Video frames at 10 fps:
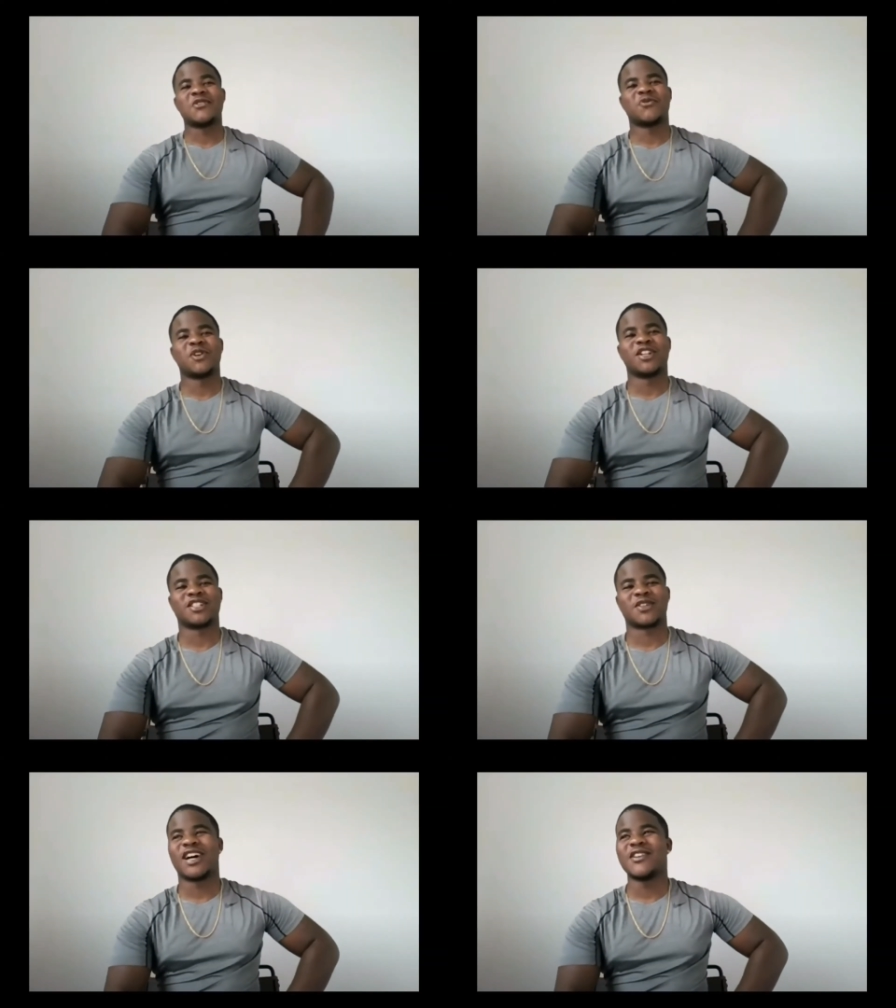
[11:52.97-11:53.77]
like
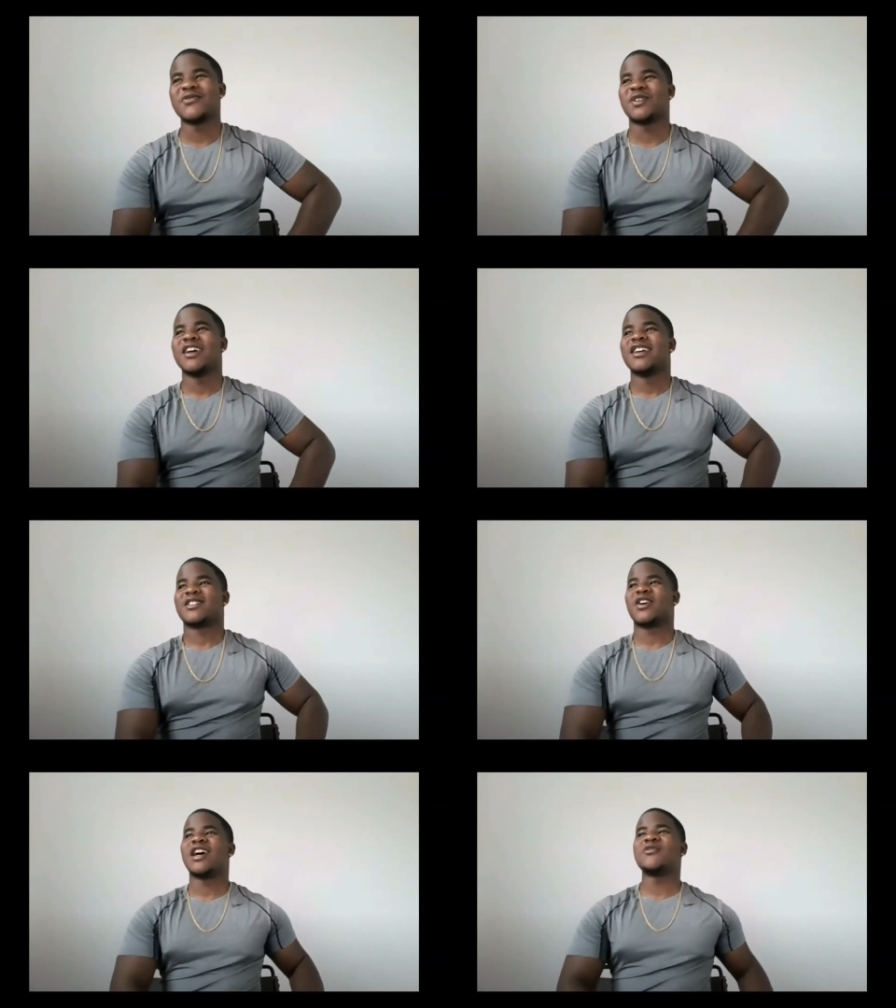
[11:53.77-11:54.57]
-2 receiving yards.
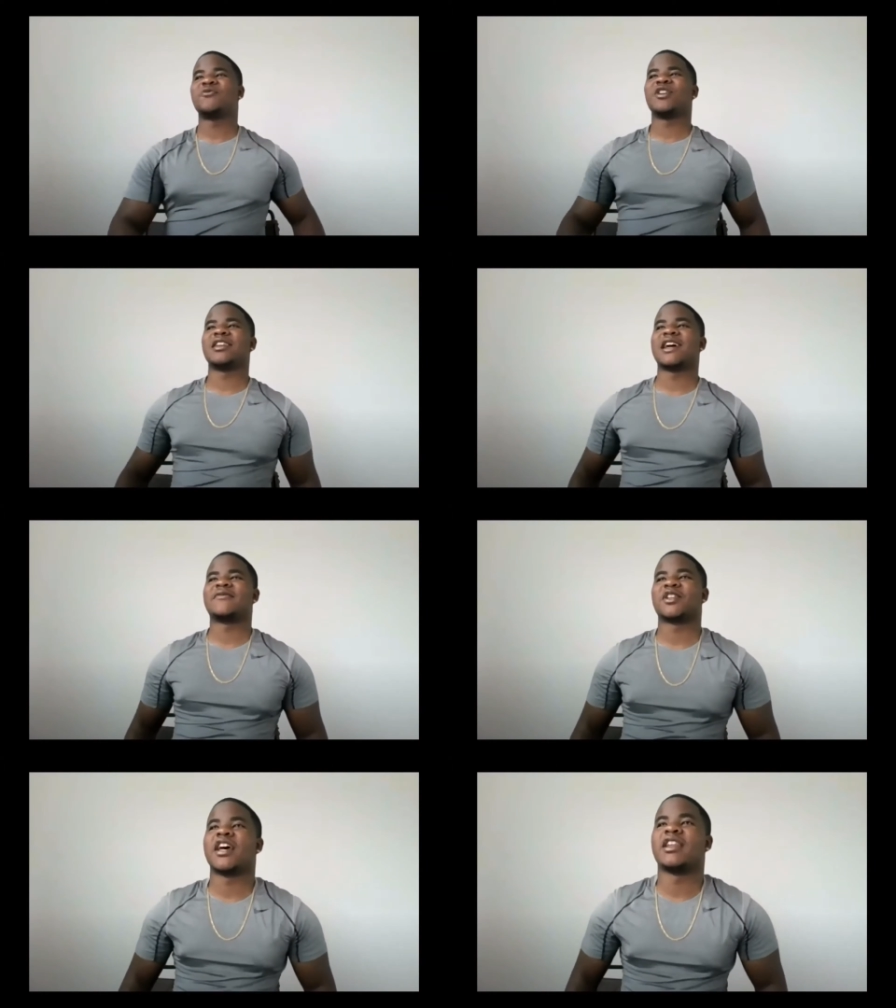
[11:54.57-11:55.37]
So how you feeling after
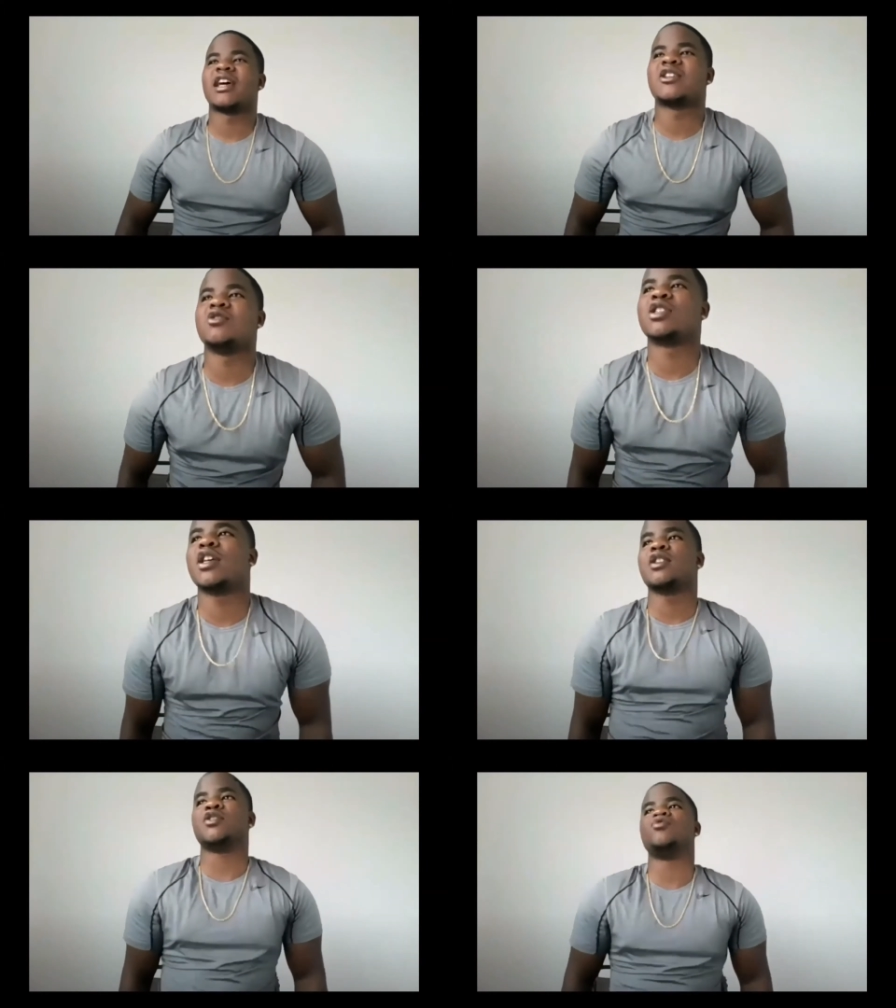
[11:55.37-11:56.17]
that? Like you
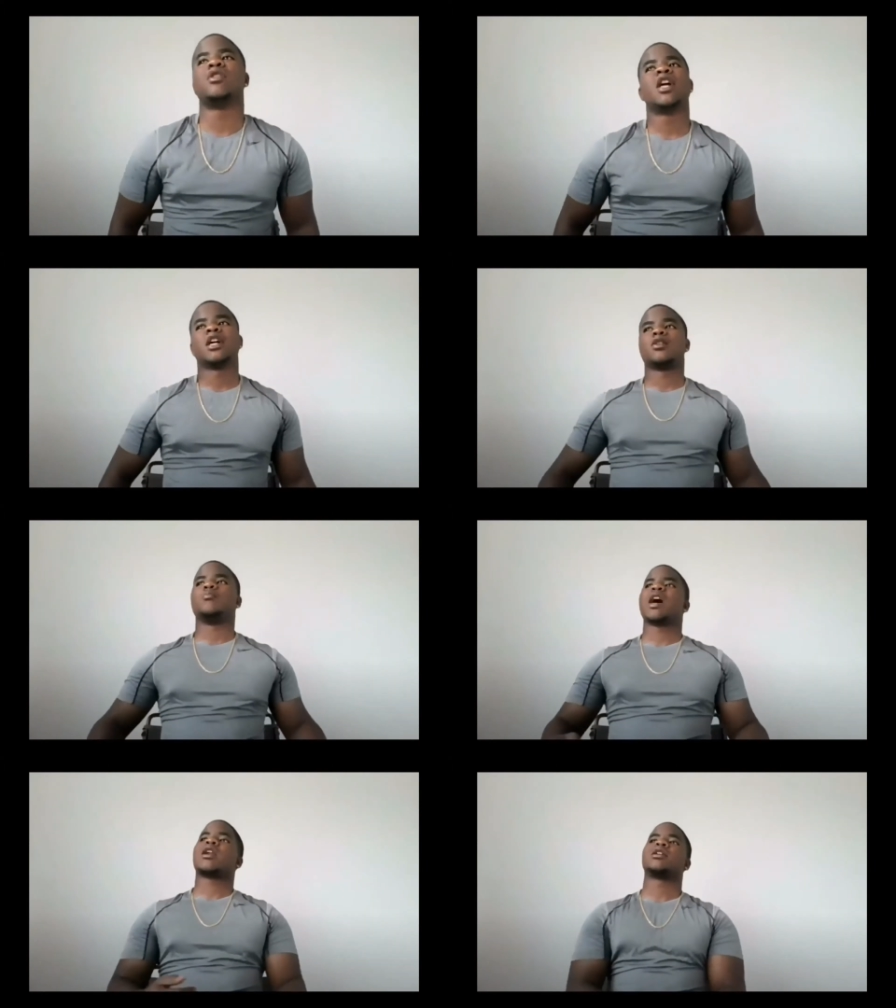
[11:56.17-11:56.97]
said, you
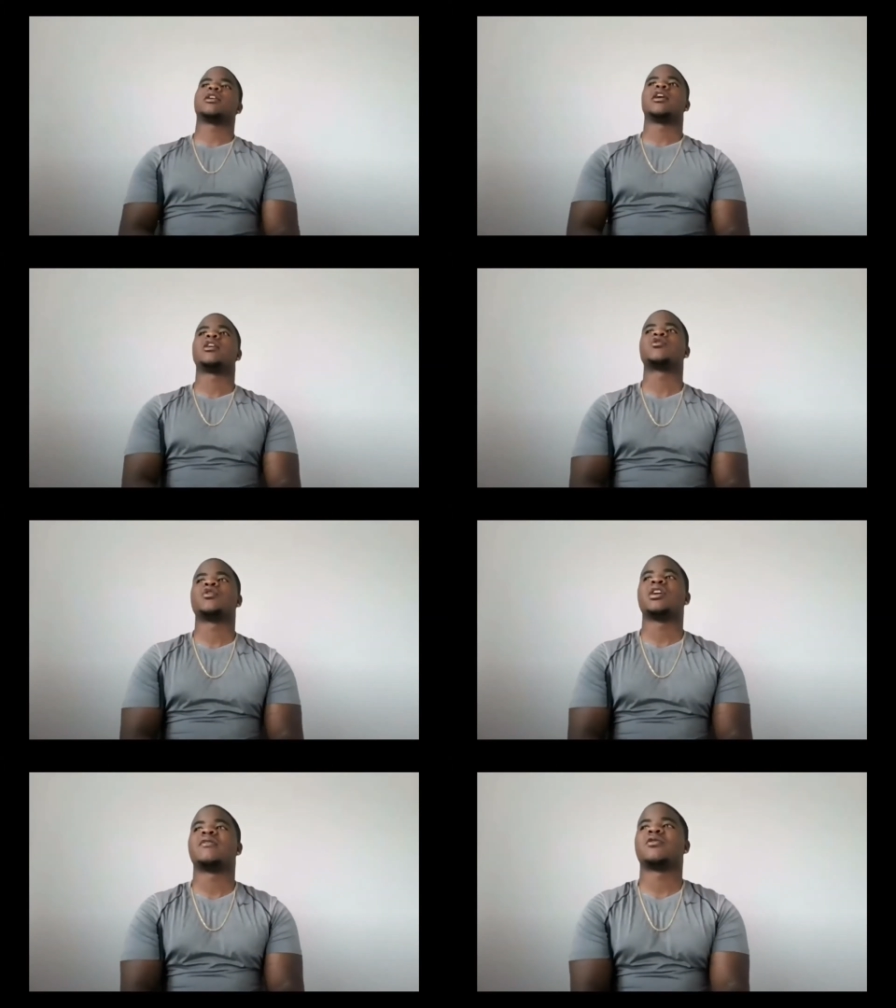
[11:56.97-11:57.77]
battling
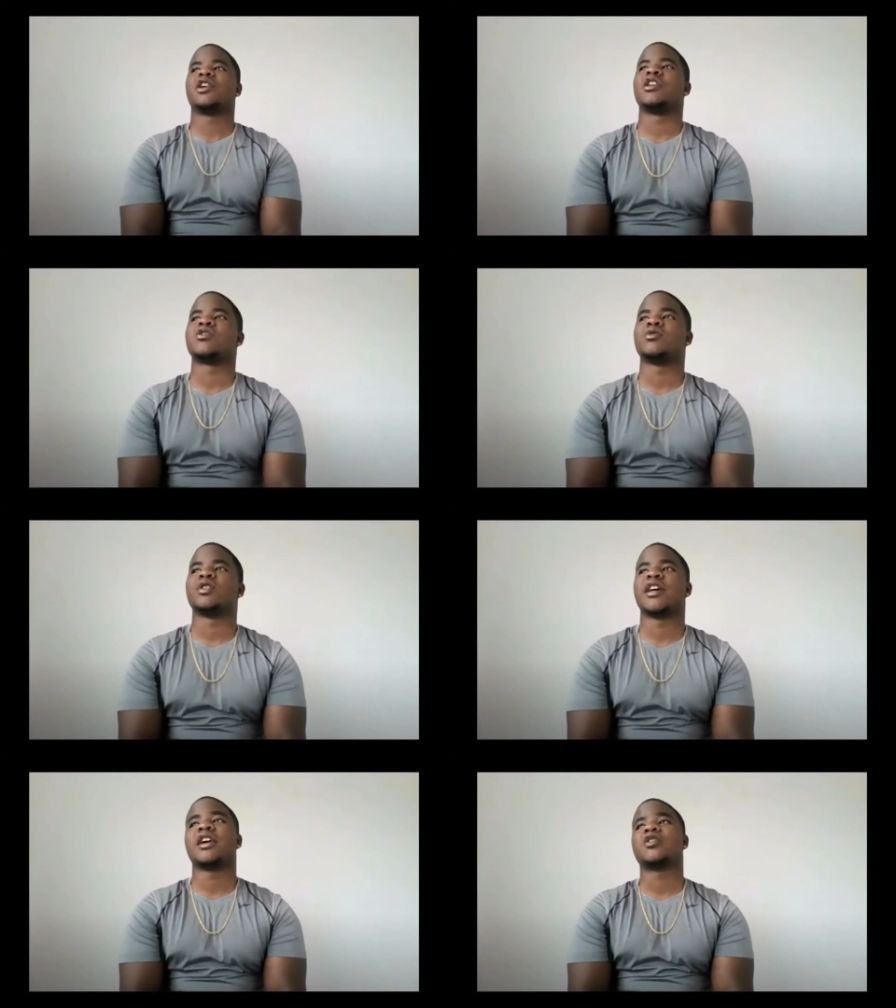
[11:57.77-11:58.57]
injury after injury.
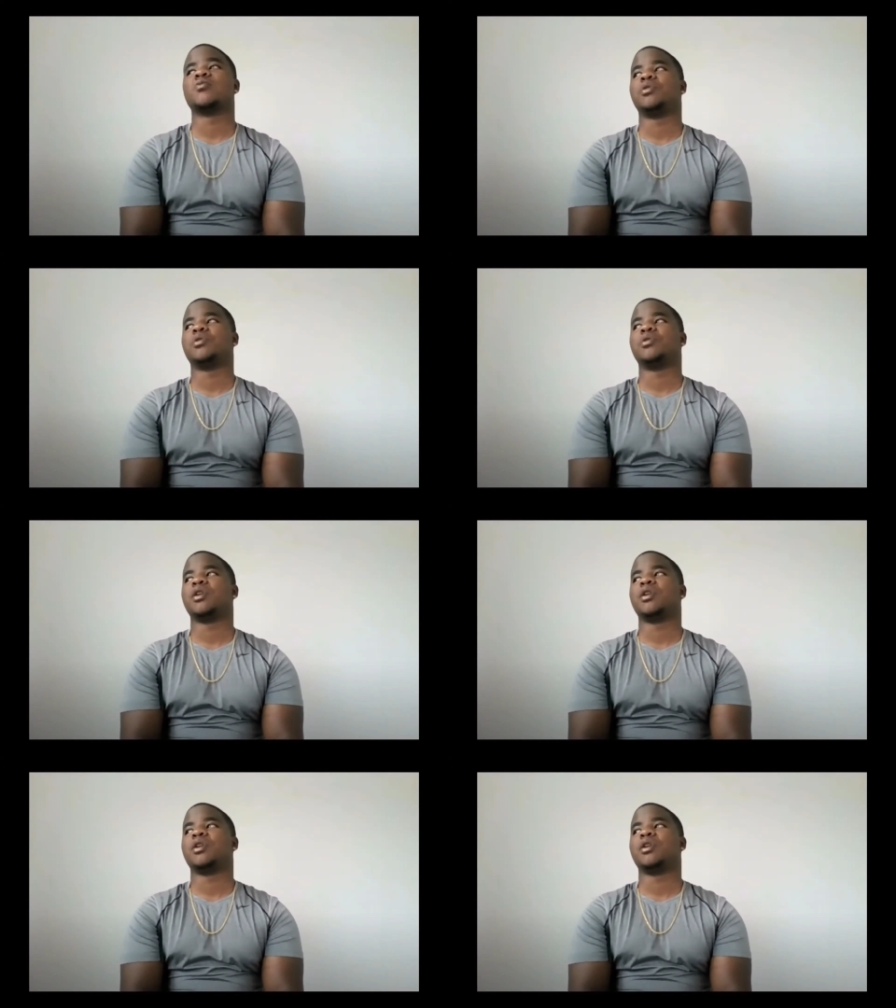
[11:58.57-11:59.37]
They got you playing
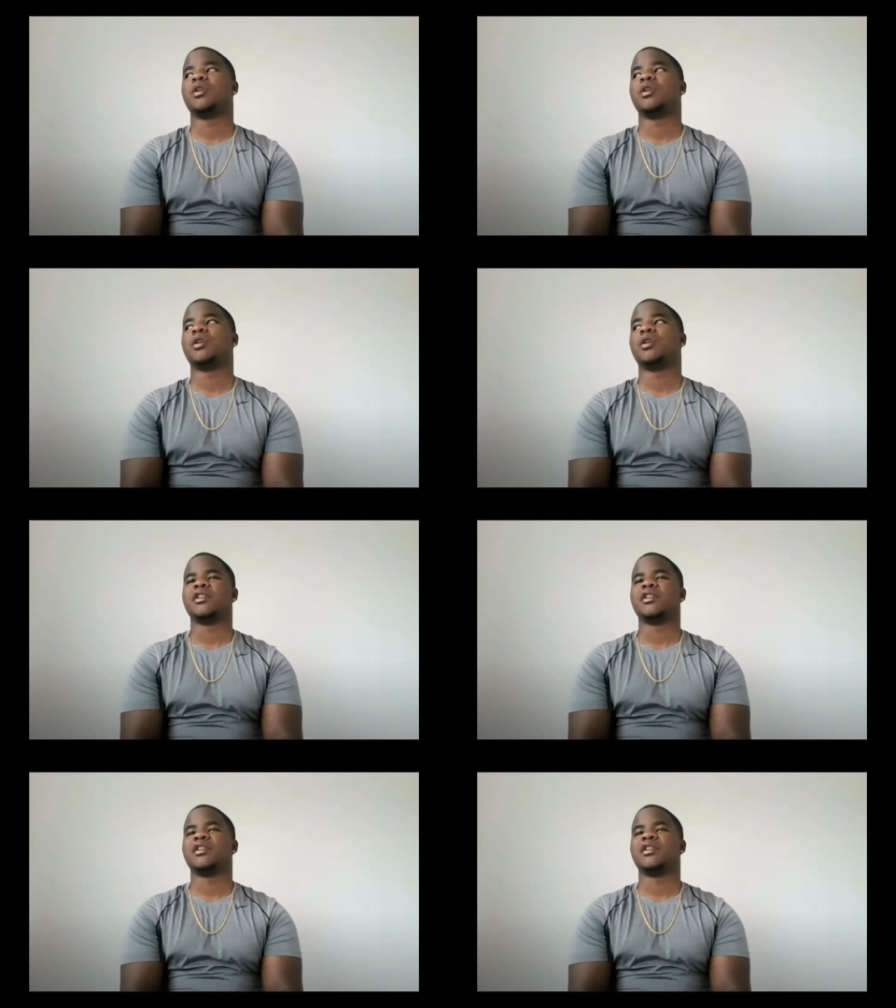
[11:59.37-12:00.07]
defense. You're